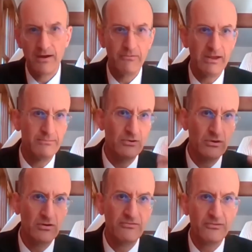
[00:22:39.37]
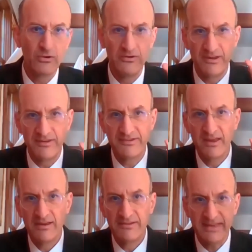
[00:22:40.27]
We move towards this
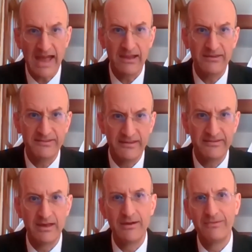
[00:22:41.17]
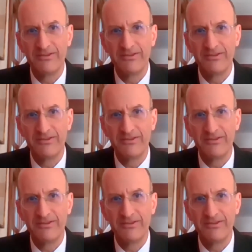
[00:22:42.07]
scientism